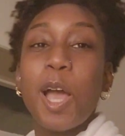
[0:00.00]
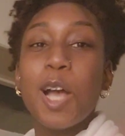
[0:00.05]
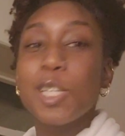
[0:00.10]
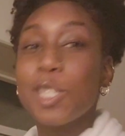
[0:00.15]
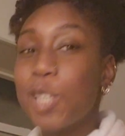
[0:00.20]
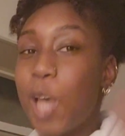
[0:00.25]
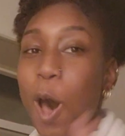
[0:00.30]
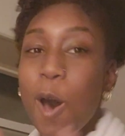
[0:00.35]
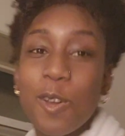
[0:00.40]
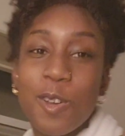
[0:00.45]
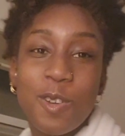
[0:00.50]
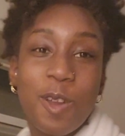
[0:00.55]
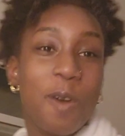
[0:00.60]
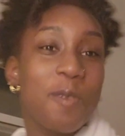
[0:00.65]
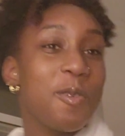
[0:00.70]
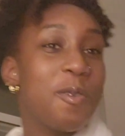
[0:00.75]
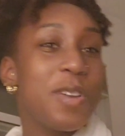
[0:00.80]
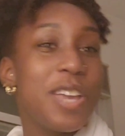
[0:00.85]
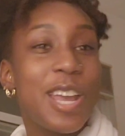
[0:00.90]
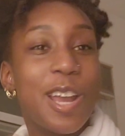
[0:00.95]
So, you know,
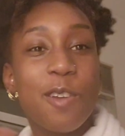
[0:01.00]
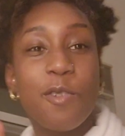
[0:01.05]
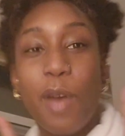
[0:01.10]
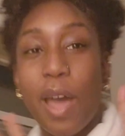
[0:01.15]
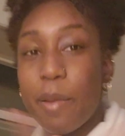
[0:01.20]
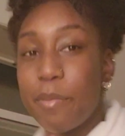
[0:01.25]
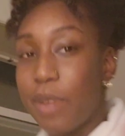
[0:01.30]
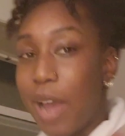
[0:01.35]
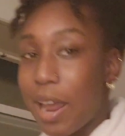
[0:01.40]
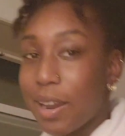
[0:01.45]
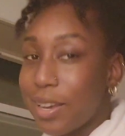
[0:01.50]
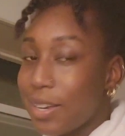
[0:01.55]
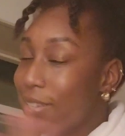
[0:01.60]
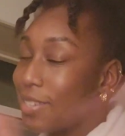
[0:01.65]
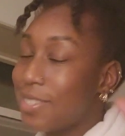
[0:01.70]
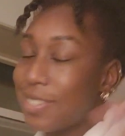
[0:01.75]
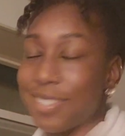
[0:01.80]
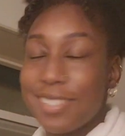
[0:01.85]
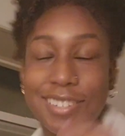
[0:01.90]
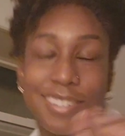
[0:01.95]
new year, new Abriana,
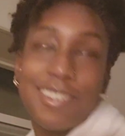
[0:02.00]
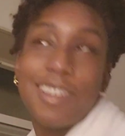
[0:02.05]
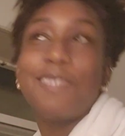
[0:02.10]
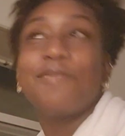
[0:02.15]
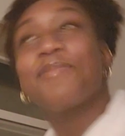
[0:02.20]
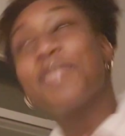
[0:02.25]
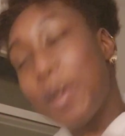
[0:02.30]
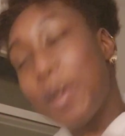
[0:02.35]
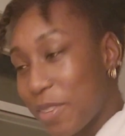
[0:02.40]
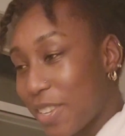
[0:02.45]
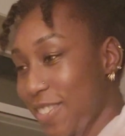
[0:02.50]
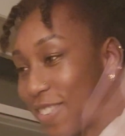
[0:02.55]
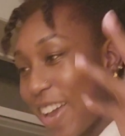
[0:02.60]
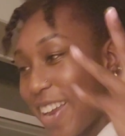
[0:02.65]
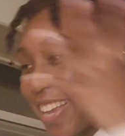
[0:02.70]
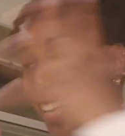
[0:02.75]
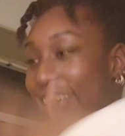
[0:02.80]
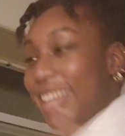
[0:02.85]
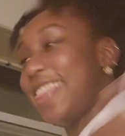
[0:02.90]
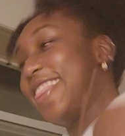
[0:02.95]
you know, just
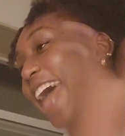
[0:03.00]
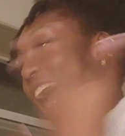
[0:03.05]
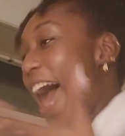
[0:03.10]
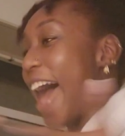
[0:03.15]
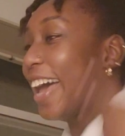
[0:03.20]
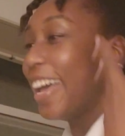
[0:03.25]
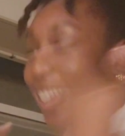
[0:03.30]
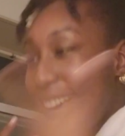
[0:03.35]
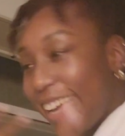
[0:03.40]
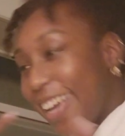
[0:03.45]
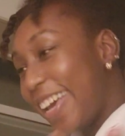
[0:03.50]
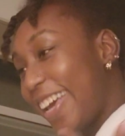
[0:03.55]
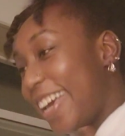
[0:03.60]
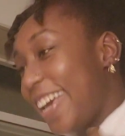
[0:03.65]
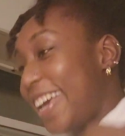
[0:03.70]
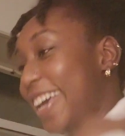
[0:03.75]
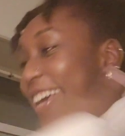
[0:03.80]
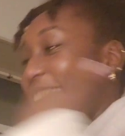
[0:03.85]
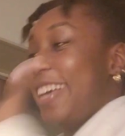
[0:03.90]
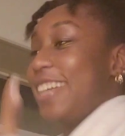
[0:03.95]
trying to get that
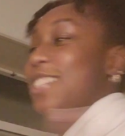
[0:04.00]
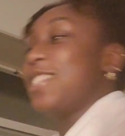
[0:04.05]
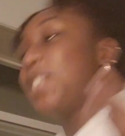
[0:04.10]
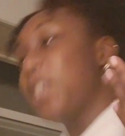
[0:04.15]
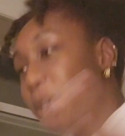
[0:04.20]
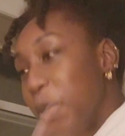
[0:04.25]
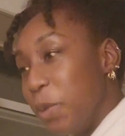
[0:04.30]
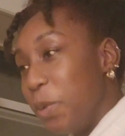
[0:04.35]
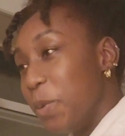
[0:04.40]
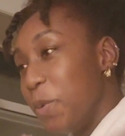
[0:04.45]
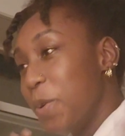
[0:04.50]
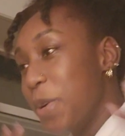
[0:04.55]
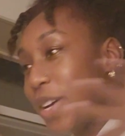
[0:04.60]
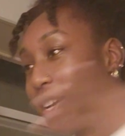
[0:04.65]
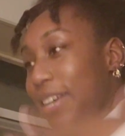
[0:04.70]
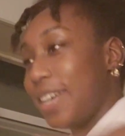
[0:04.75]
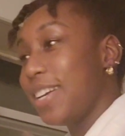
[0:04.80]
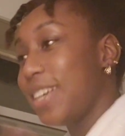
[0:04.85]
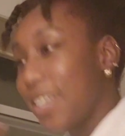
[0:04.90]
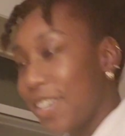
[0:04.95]
into
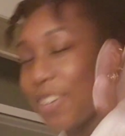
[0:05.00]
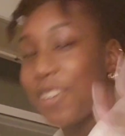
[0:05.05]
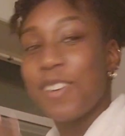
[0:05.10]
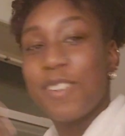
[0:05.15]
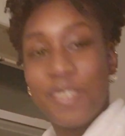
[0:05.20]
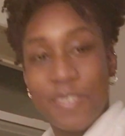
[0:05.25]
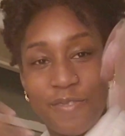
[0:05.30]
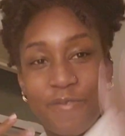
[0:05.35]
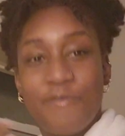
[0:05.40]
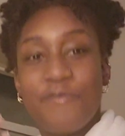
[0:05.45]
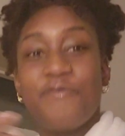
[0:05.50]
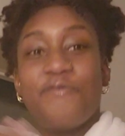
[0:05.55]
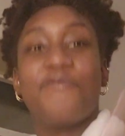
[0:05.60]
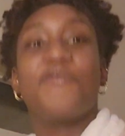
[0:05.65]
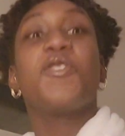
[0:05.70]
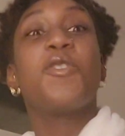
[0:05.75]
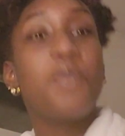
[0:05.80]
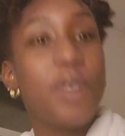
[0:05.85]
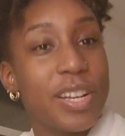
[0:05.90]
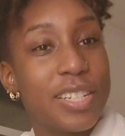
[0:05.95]

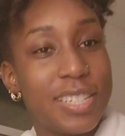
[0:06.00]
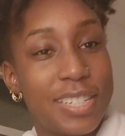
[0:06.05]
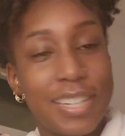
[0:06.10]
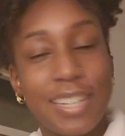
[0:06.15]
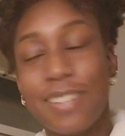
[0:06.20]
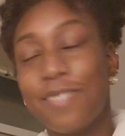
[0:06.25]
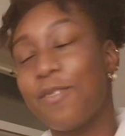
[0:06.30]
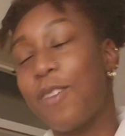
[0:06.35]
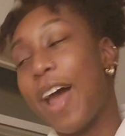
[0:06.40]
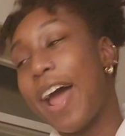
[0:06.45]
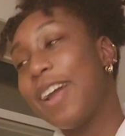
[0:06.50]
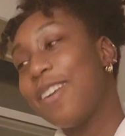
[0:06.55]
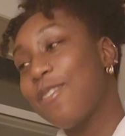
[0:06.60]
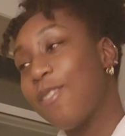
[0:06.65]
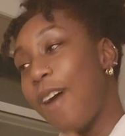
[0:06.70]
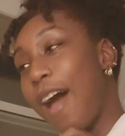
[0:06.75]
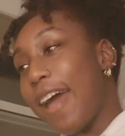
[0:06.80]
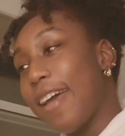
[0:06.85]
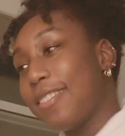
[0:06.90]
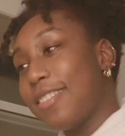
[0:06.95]
fruition, right?
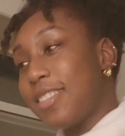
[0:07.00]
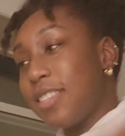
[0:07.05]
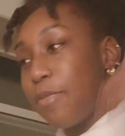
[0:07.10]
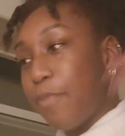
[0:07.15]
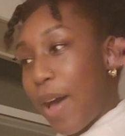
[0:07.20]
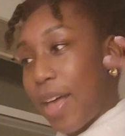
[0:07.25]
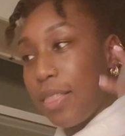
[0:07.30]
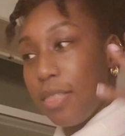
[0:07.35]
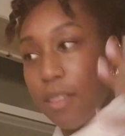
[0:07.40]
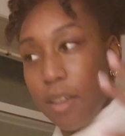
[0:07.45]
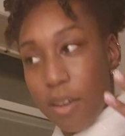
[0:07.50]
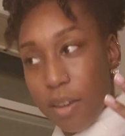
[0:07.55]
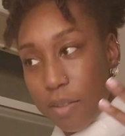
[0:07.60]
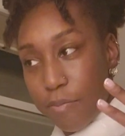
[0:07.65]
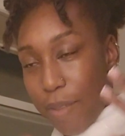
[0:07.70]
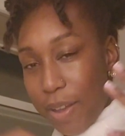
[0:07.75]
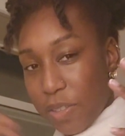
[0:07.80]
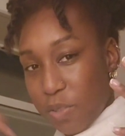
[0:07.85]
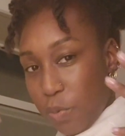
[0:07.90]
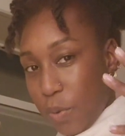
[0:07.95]
Right? This is my look,
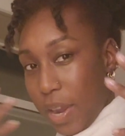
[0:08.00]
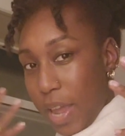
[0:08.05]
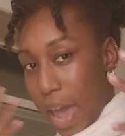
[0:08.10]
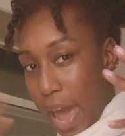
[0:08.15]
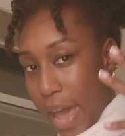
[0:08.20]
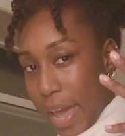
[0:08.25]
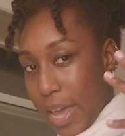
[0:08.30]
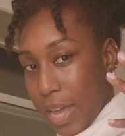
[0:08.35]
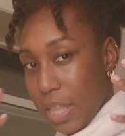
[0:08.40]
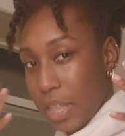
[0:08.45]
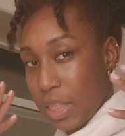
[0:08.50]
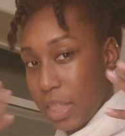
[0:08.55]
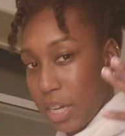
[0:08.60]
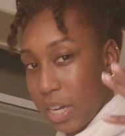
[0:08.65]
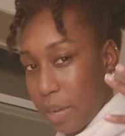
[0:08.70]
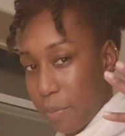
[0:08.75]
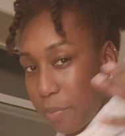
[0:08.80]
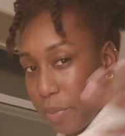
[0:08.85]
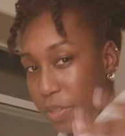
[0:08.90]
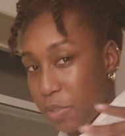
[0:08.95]
my 28 look.
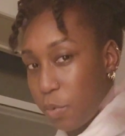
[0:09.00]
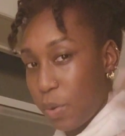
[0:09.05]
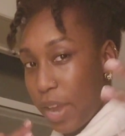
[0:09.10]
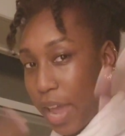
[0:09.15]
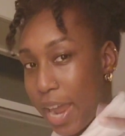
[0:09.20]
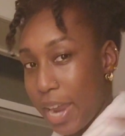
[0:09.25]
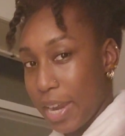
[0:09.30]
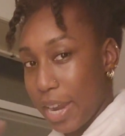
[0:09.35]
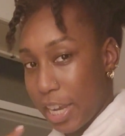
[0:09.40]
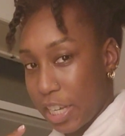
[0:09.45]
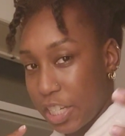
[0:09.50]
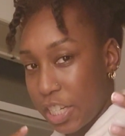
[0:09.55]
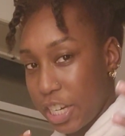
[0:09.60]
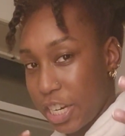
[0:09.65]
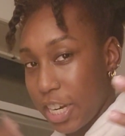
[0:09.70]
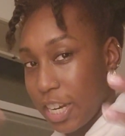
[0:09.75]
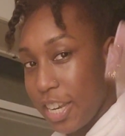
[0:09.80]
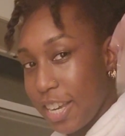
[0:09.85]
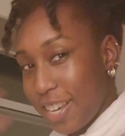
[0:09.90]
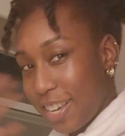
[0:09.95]
I'm gonna be 28 next
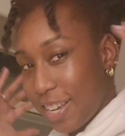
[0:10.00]
year.